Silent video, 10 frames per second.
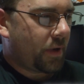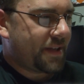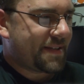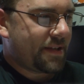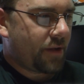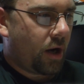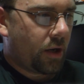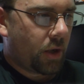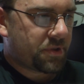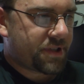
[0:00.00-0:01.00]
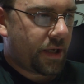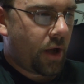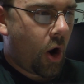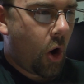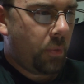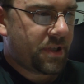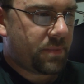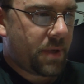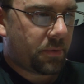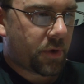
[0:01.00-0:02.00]
Great to see the haunt almost done. Hoping
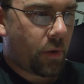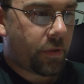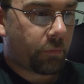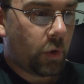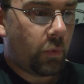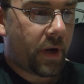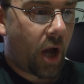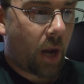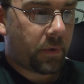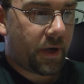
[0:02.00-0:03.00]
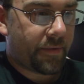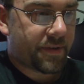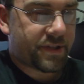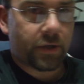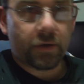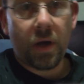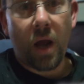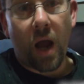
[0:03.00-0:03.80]
to be able to go through when operating this year.